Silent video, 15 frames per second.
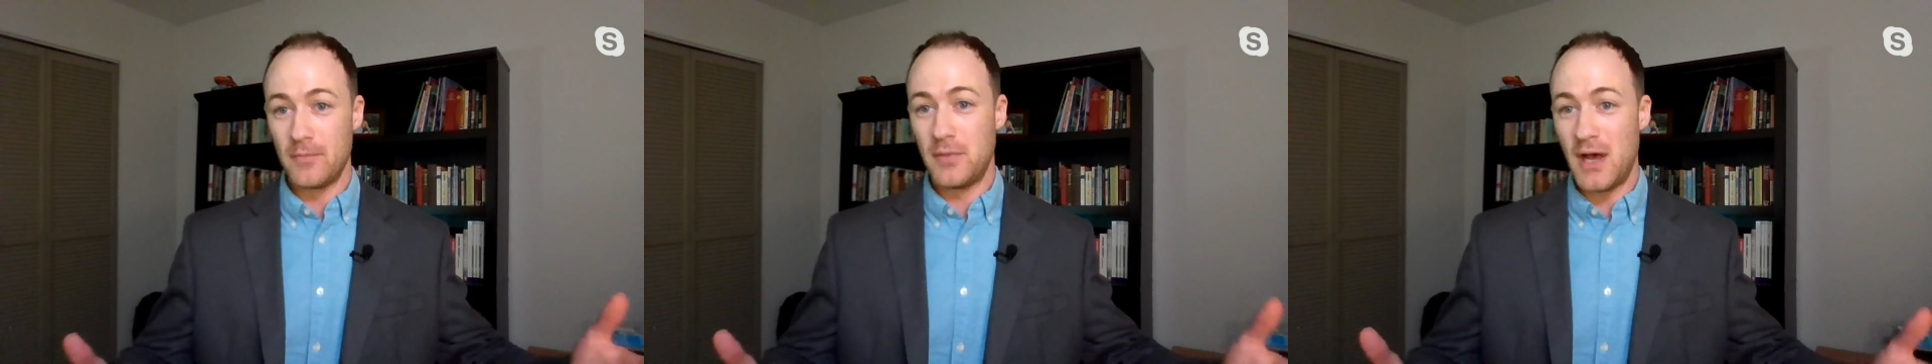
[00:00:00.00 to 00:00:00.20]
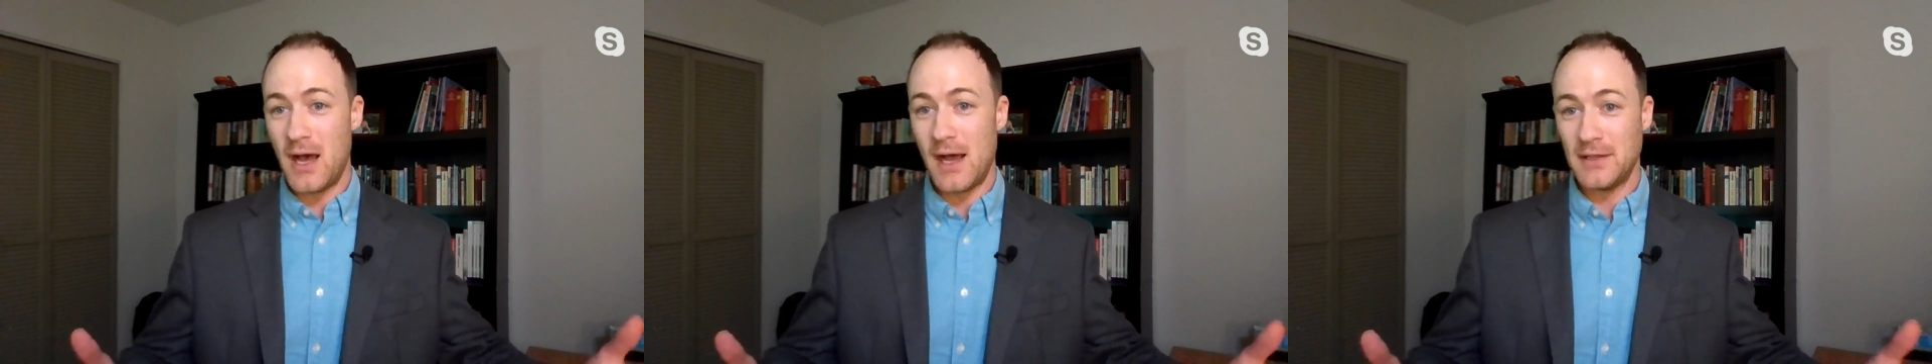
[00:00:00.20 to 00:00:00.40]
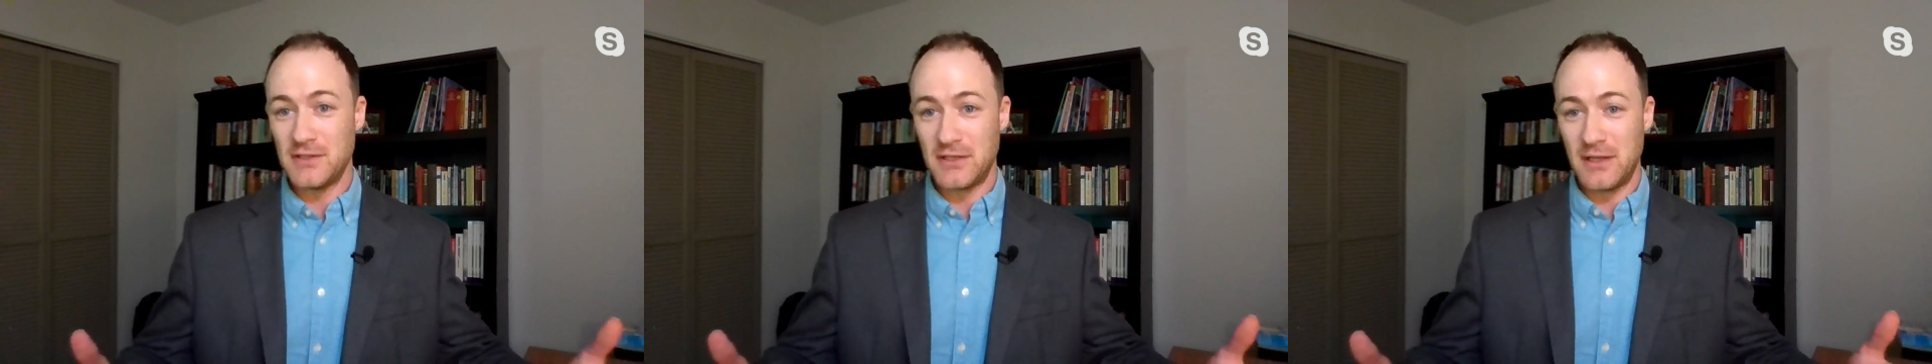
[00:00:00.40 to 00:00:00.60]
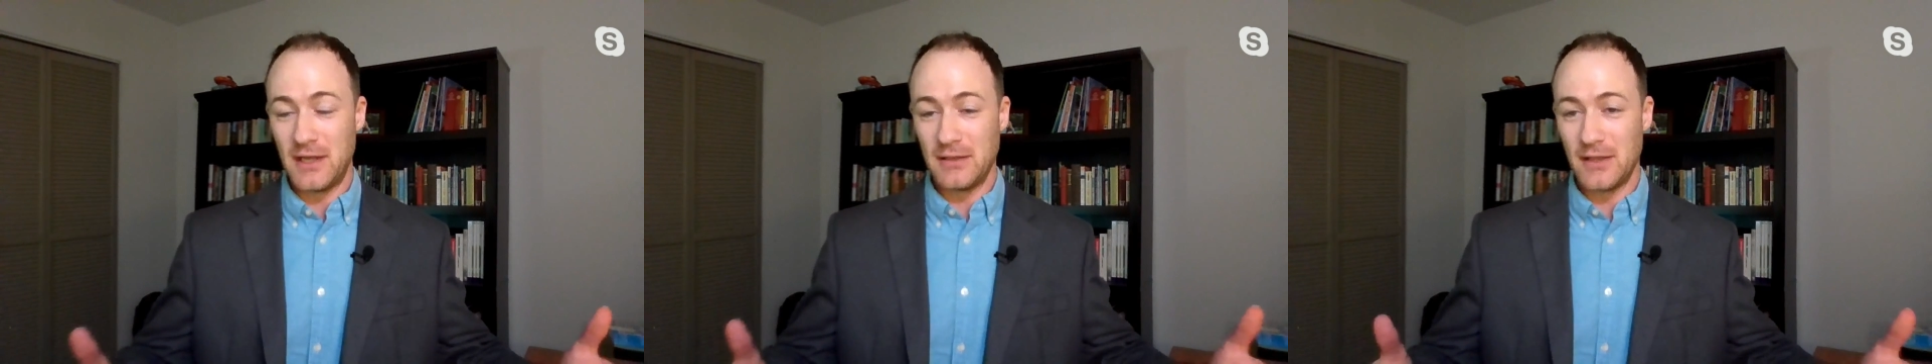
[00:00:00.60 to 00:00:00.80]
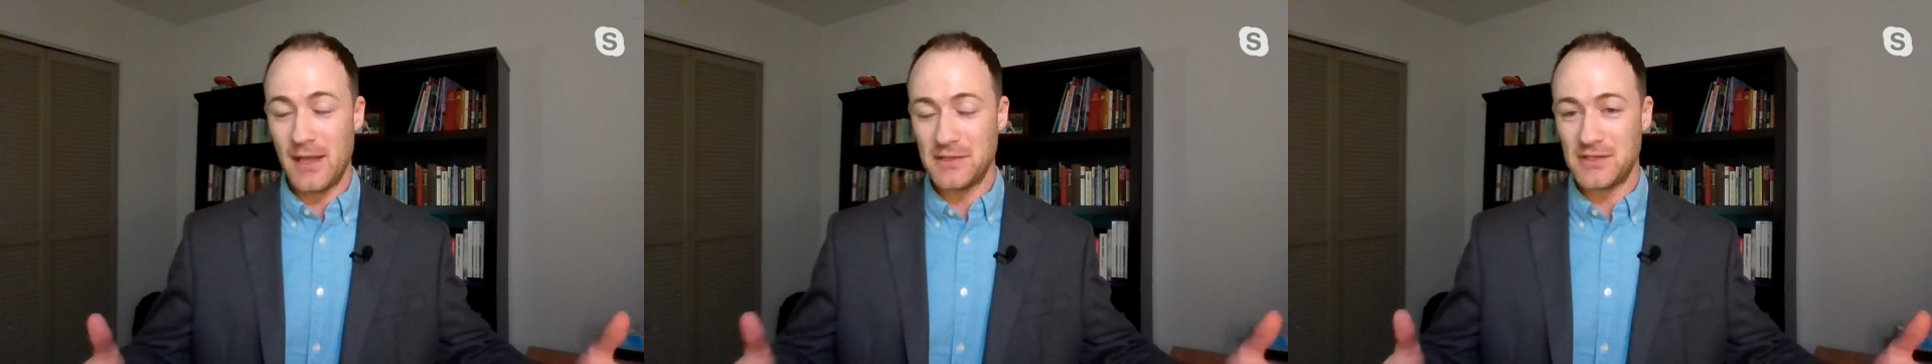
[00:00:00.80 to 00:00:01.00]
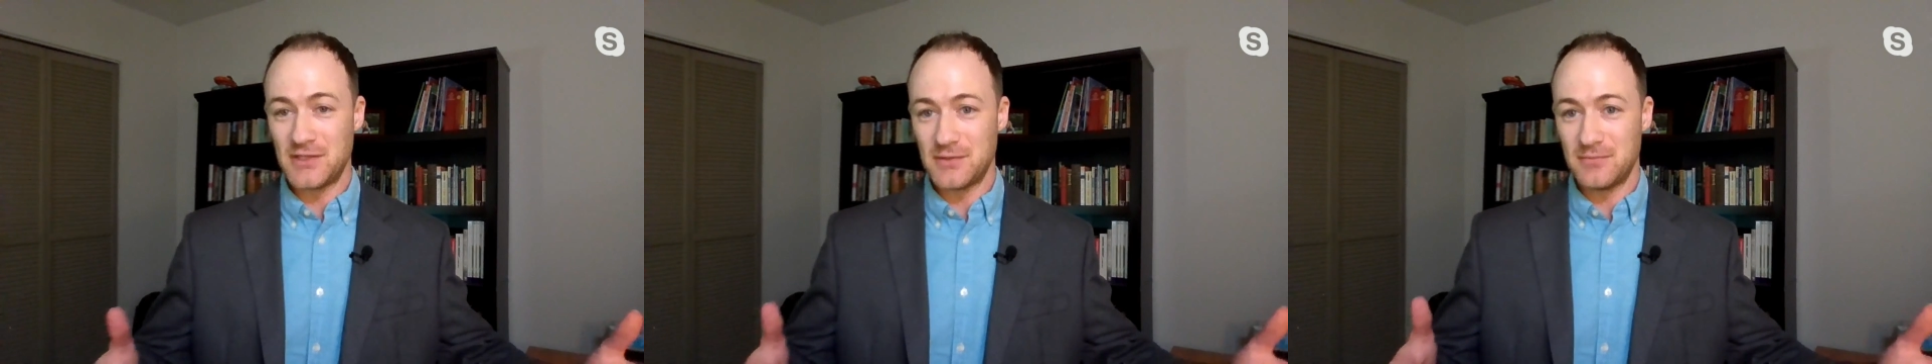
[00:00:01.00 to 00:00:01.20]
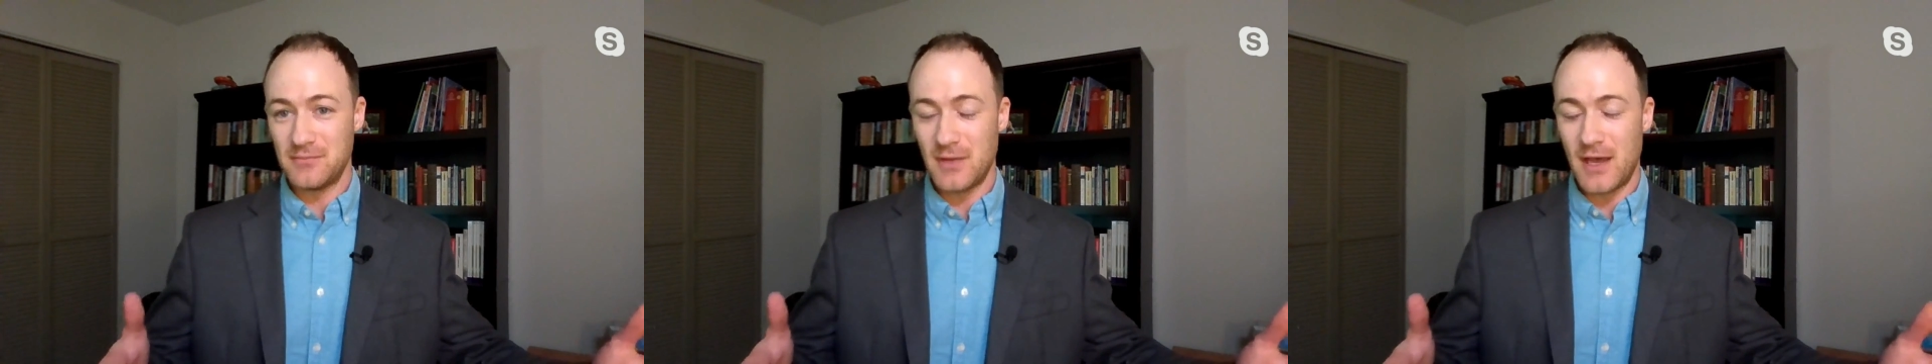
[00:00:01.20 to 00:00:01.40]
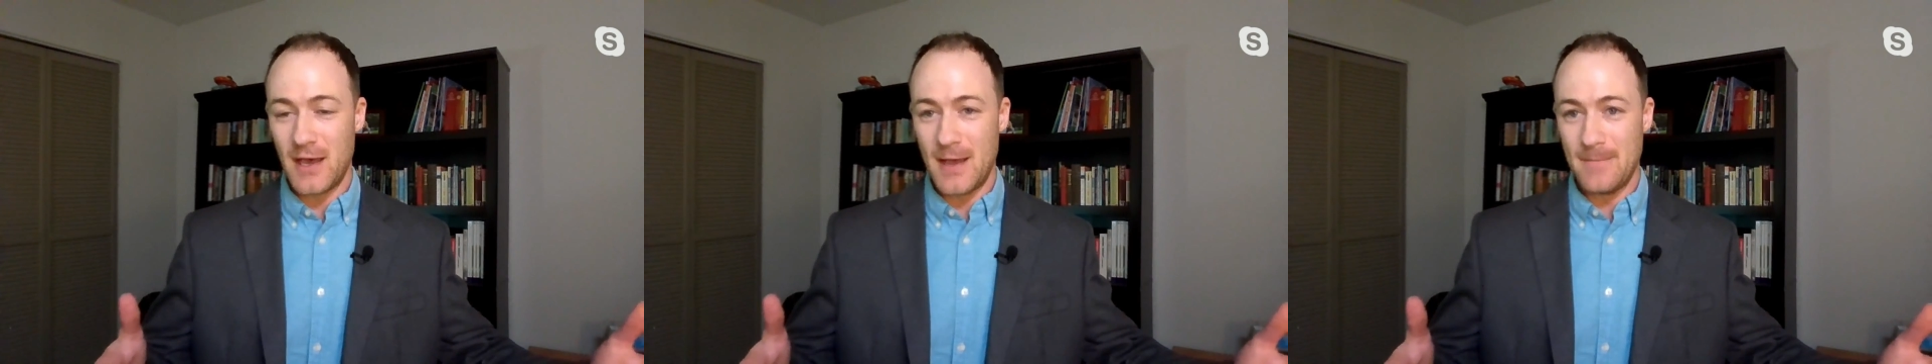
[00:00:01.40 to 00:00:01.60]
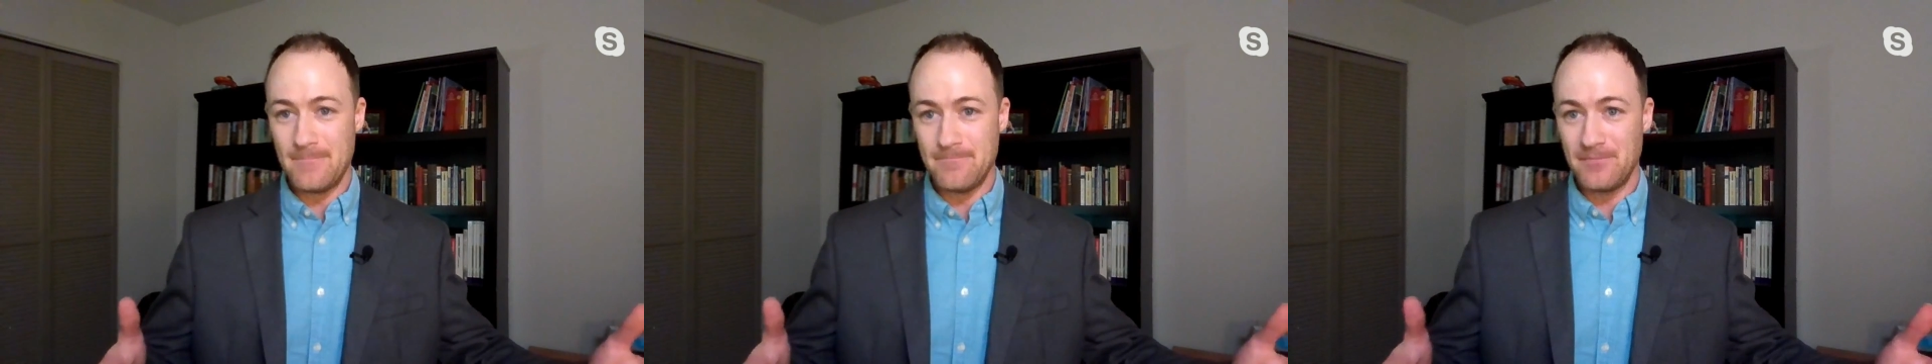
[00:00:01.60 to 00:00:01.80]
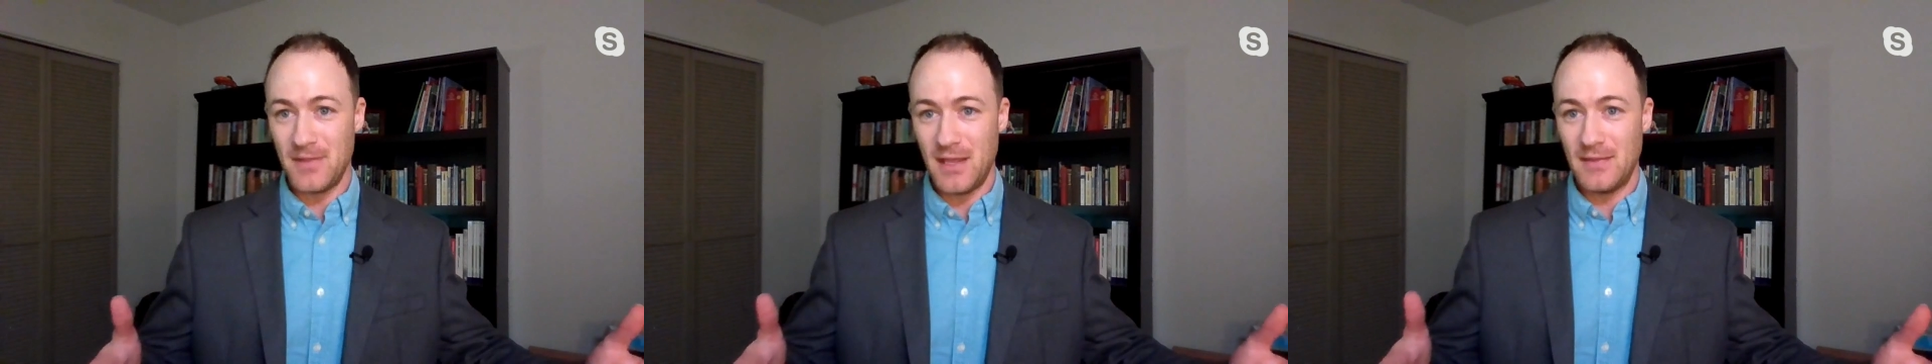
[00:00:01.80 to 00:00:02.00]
bonds and, and less um,